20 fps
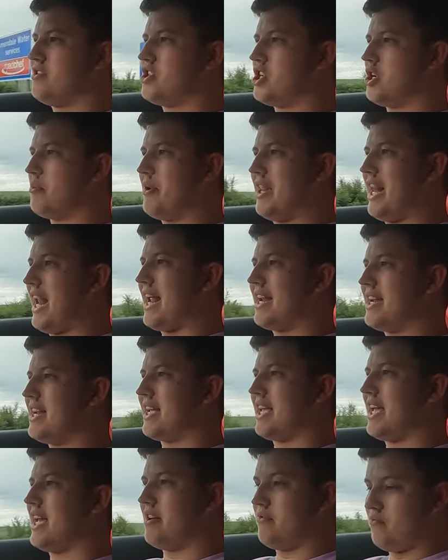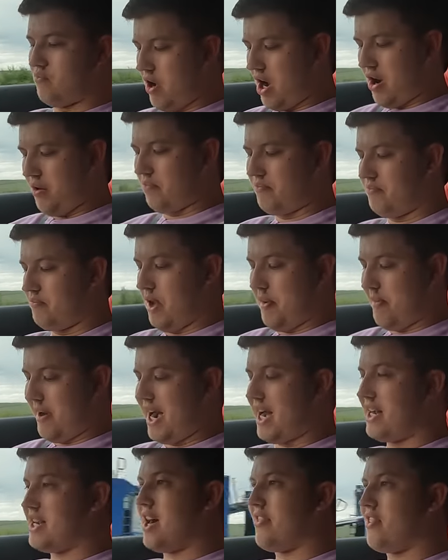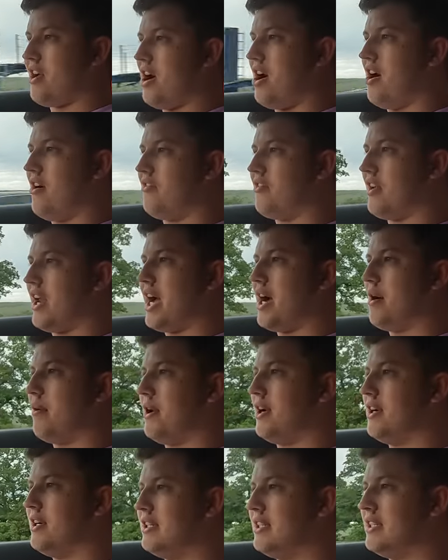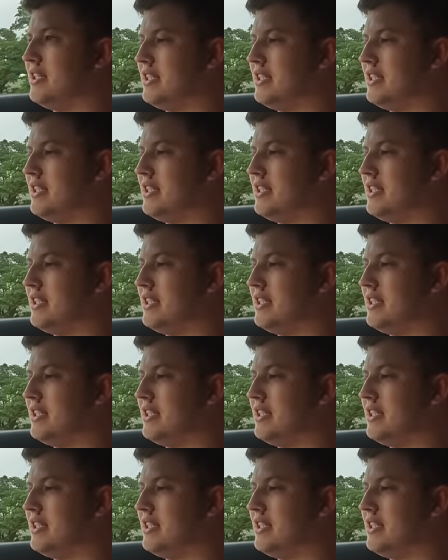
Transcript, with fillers: she'll be landing in, well, about another half an hour,